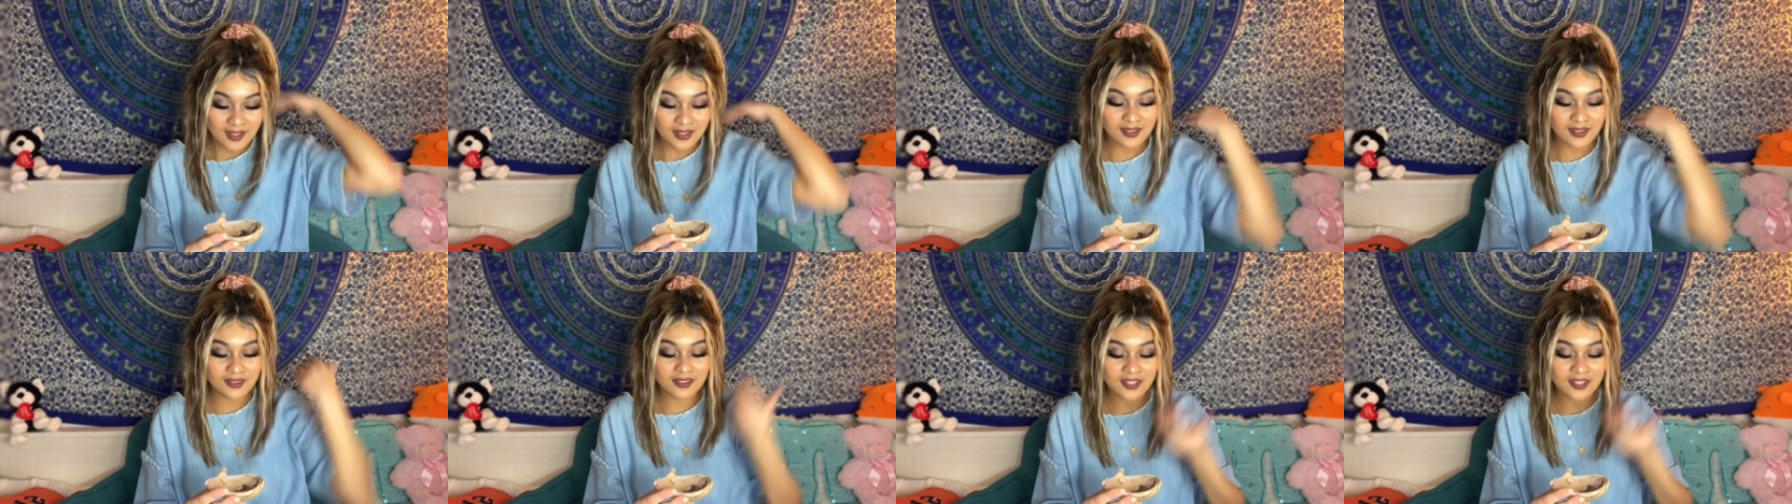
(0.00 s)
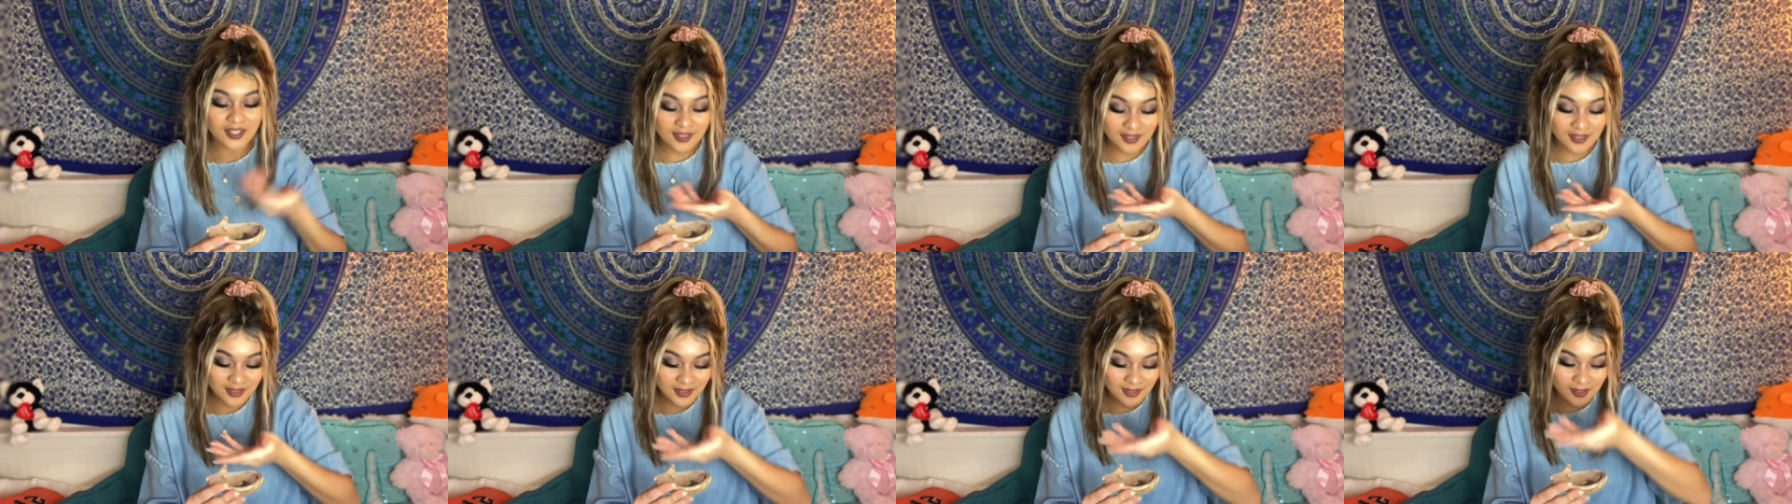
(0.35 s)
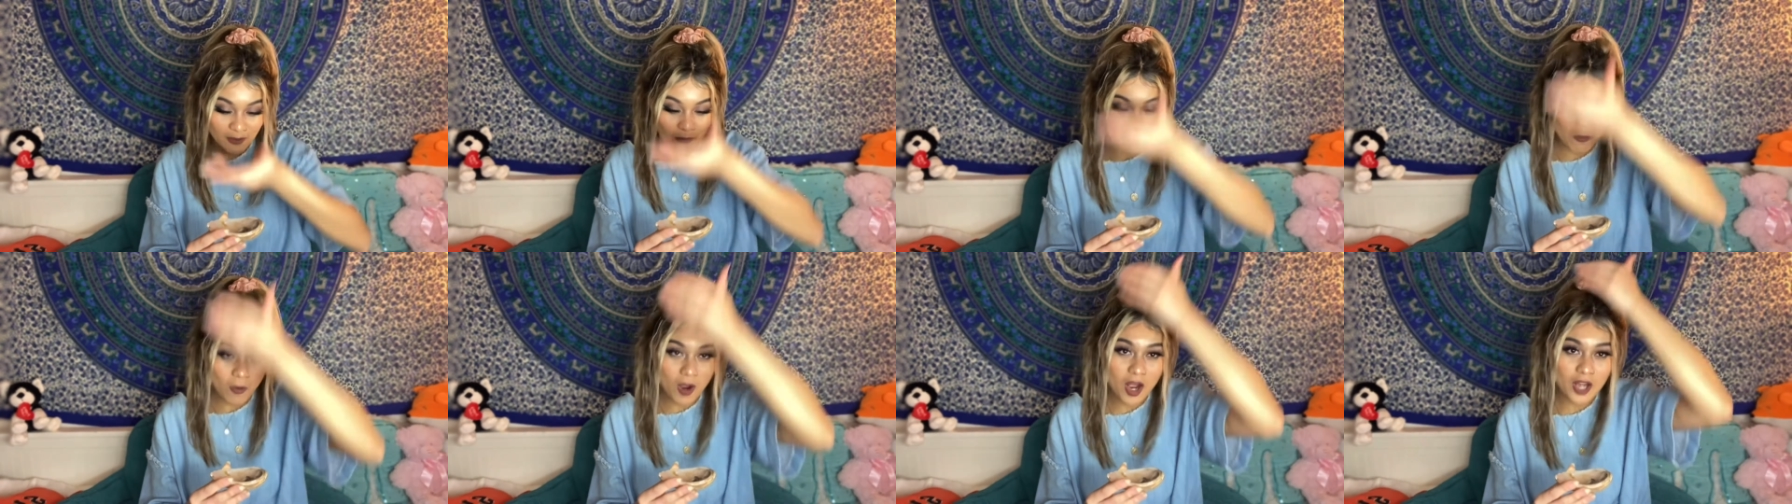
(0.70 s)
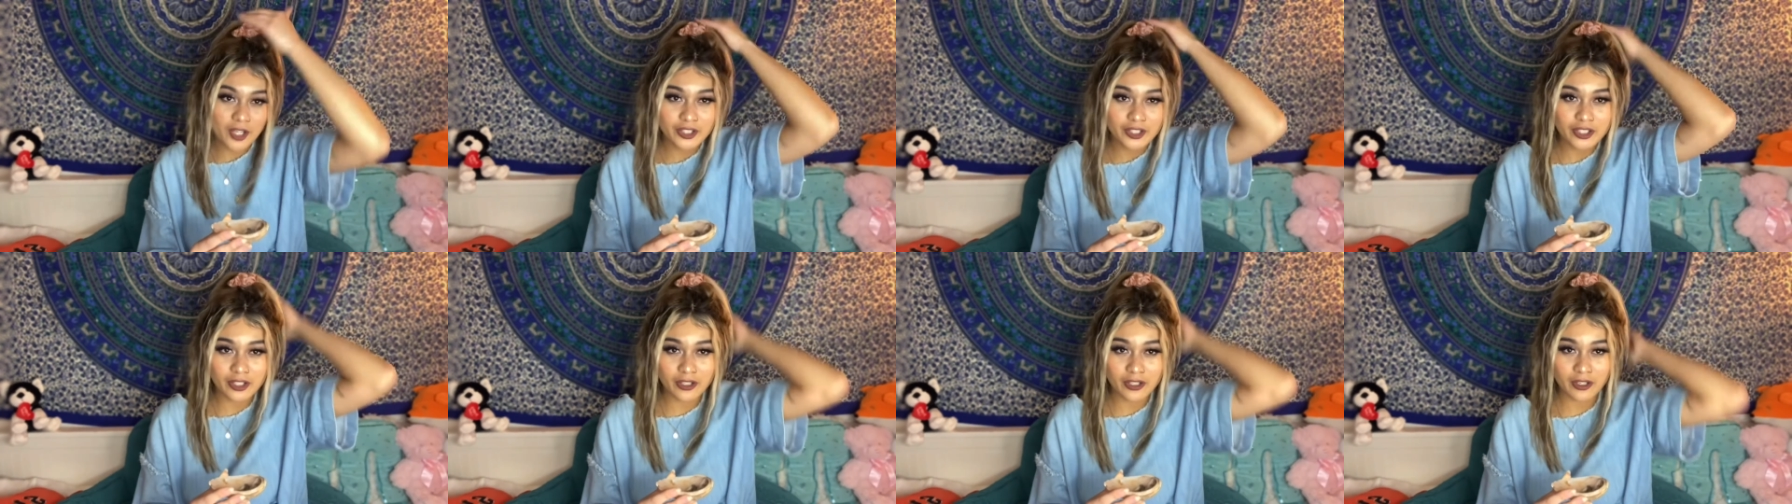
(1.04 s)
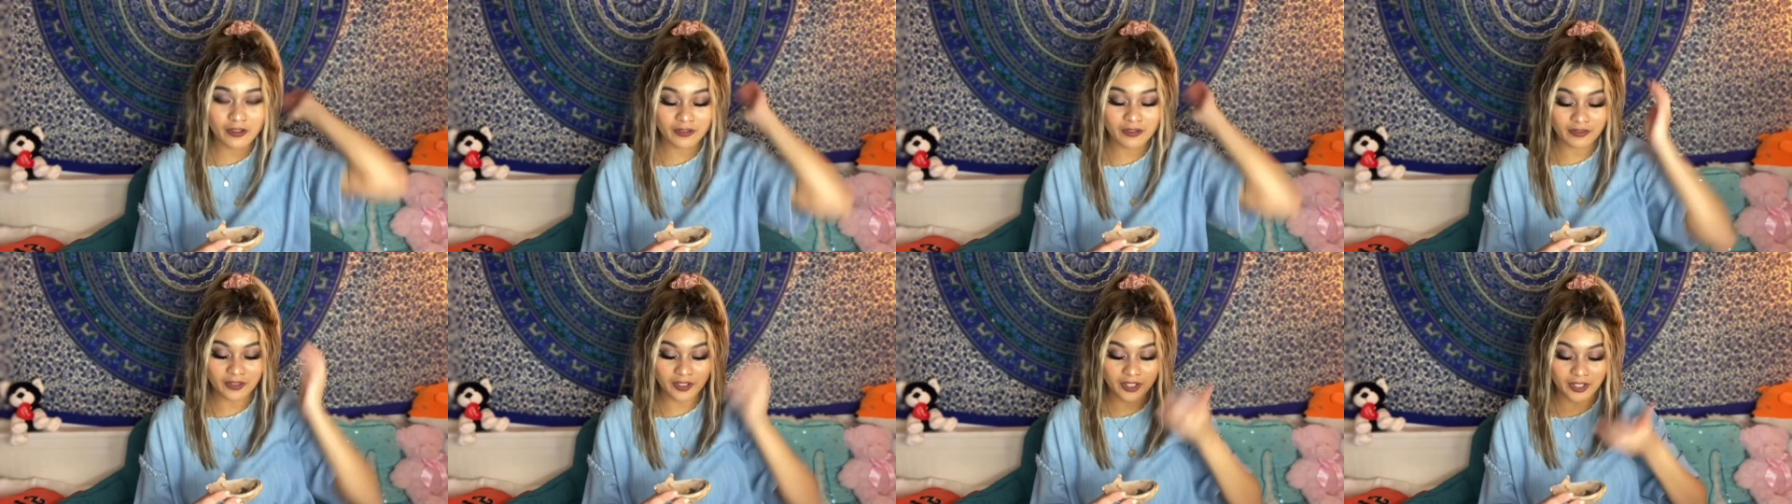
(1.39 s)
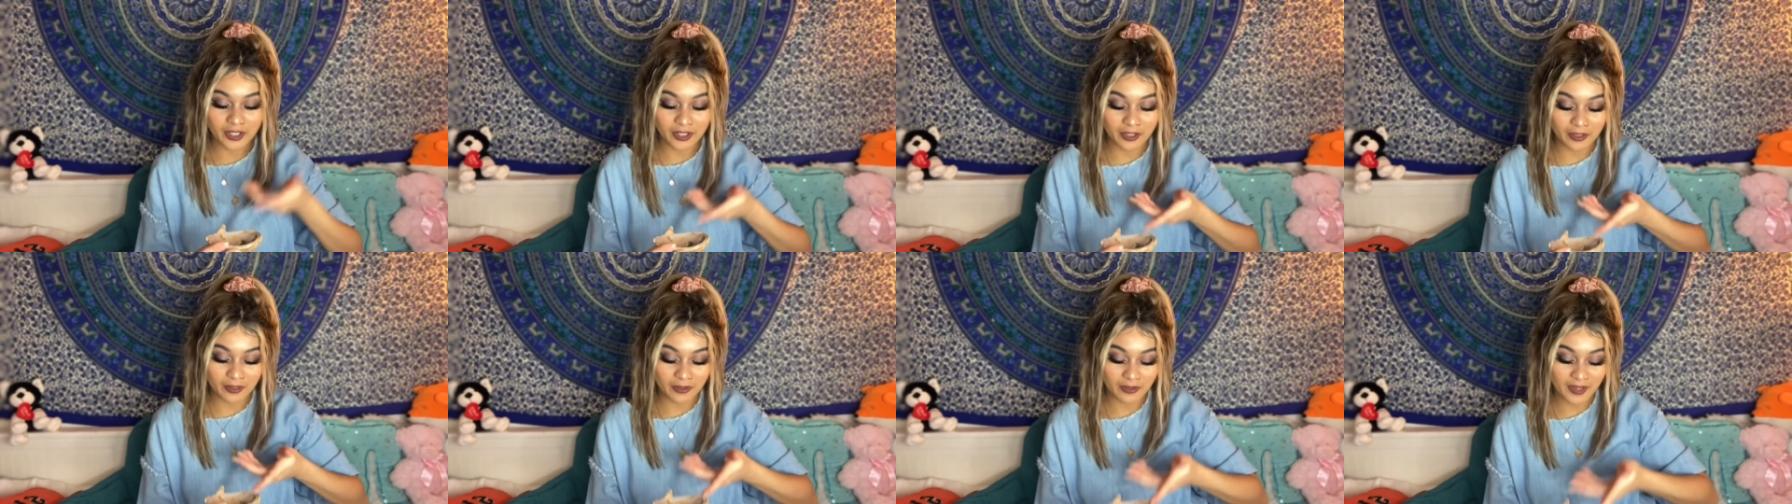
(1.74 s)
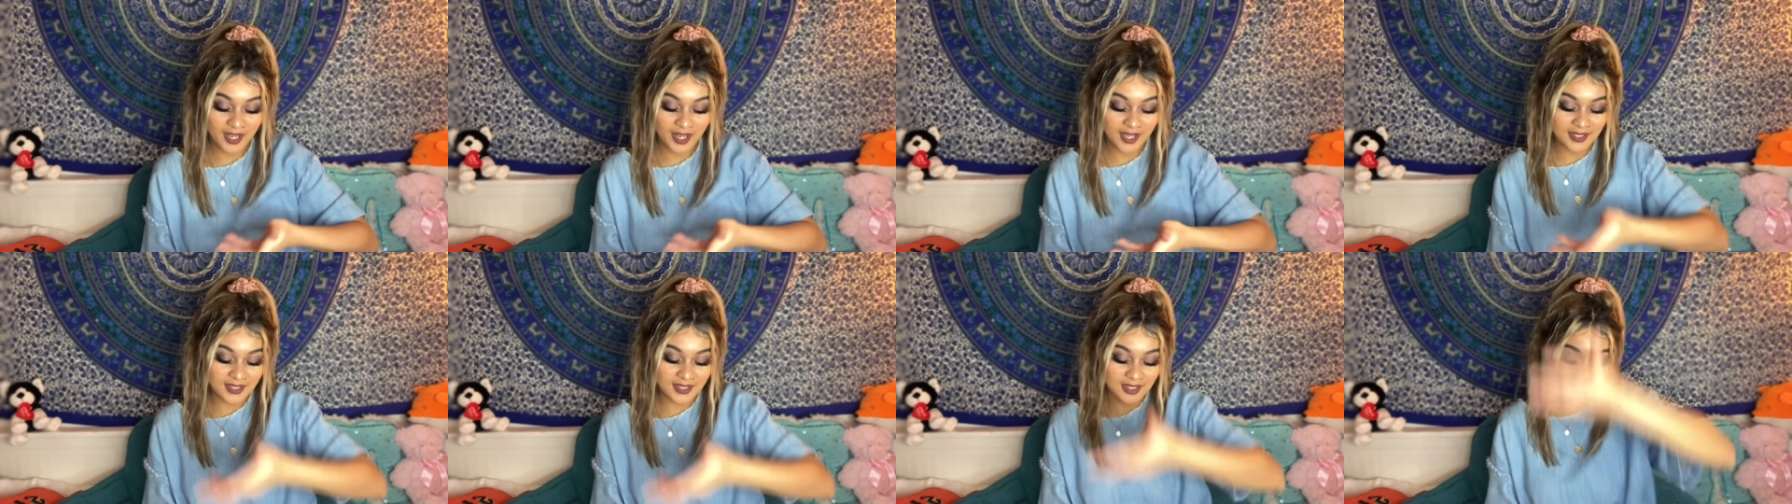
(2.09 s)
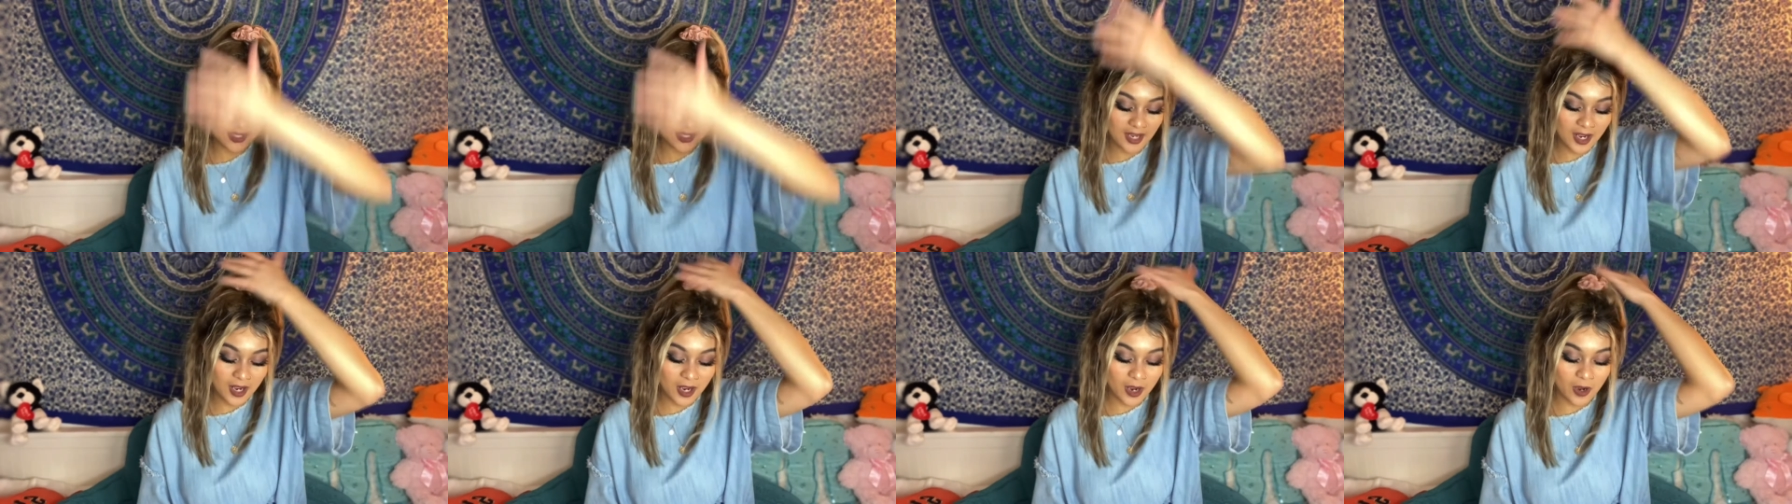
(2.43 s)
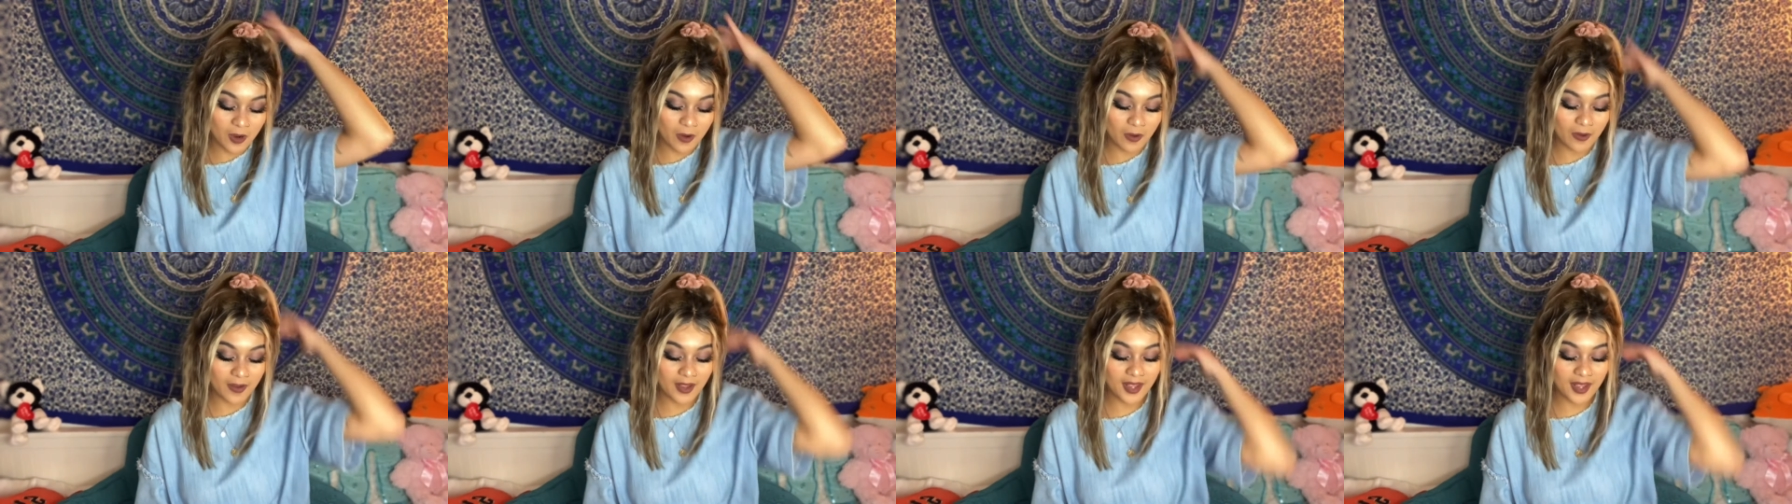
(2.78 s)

just wash it over you head to toe.